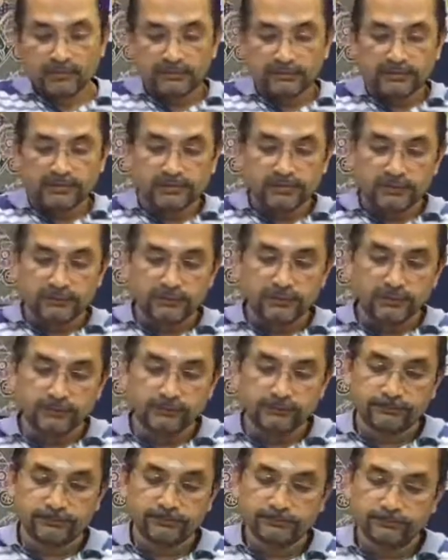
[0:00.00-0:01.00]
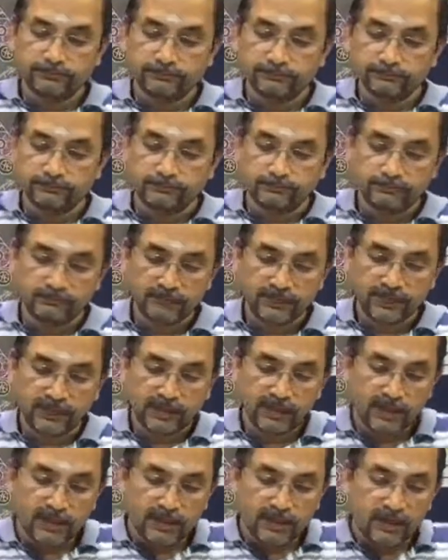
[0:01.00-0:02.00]
So
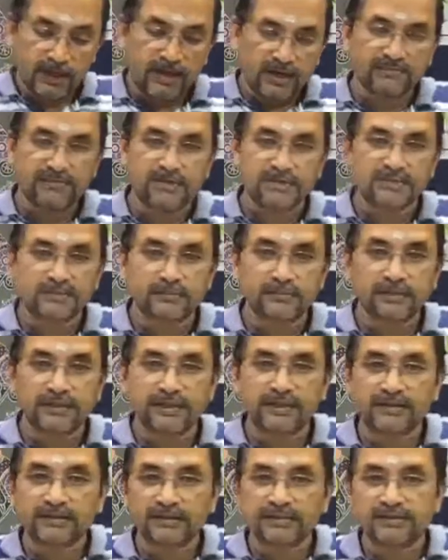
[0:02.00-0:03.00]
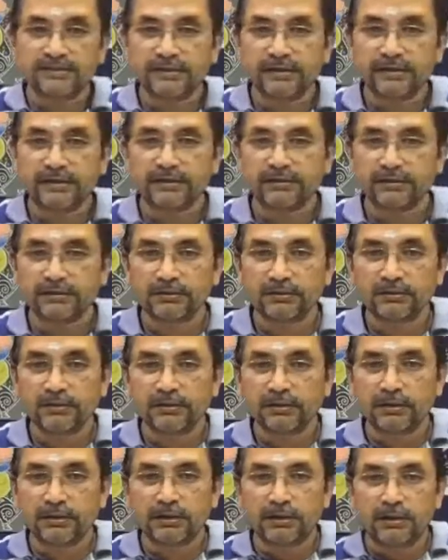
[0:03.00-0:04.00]
I've done something like this here.
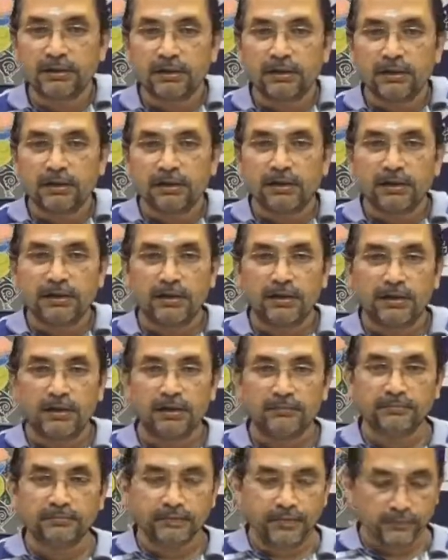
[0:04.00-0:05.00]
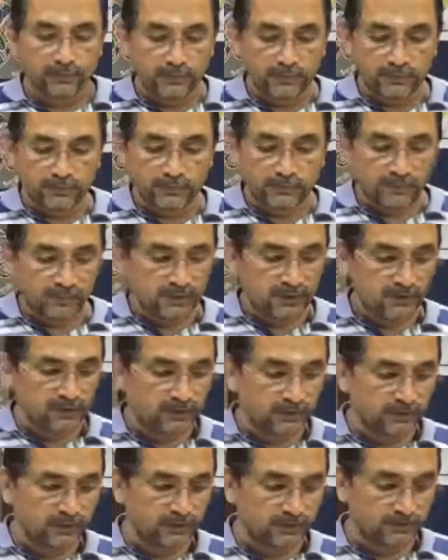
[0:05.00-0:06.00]
I'm going to do another
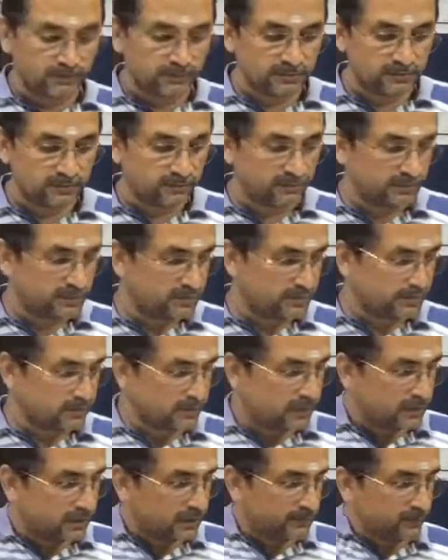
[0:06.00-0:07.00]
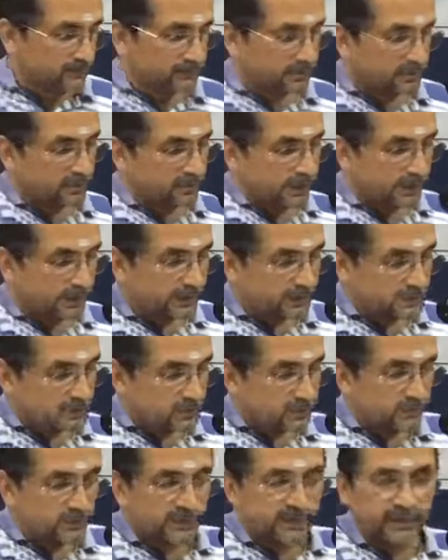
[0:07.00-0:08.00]
one, so I can show
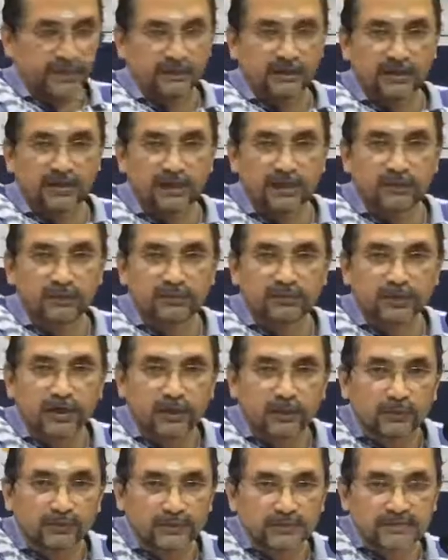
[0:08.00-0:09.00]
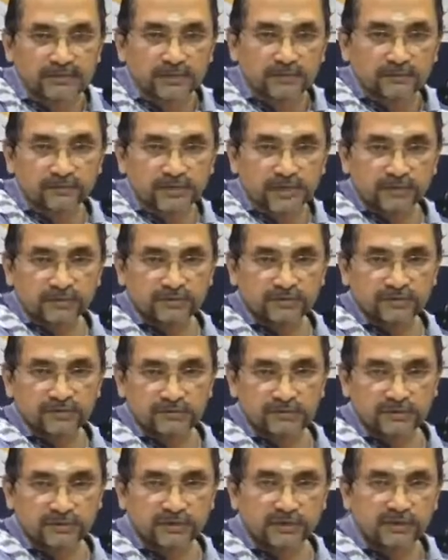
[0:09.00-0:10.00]
you again how this comes out.
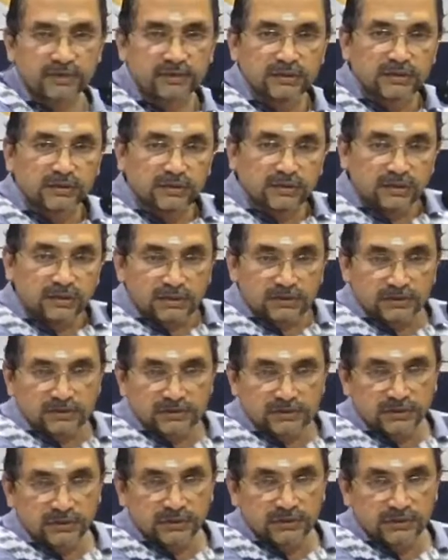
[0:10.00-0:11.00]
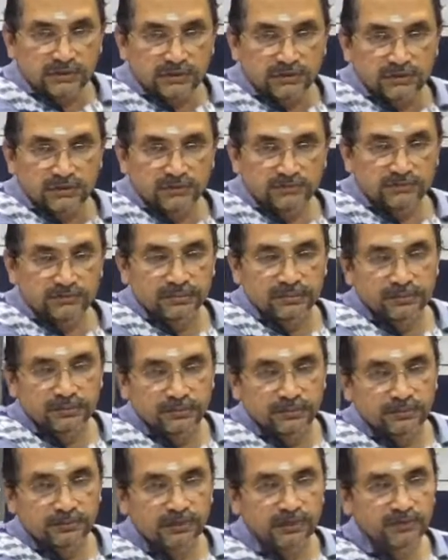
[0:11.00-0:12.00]
So
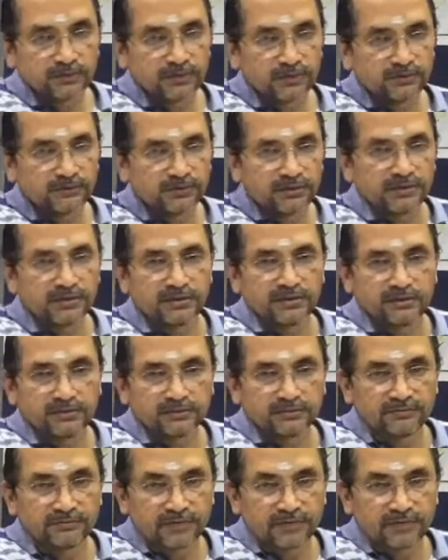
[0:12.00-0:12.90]
remember what we did?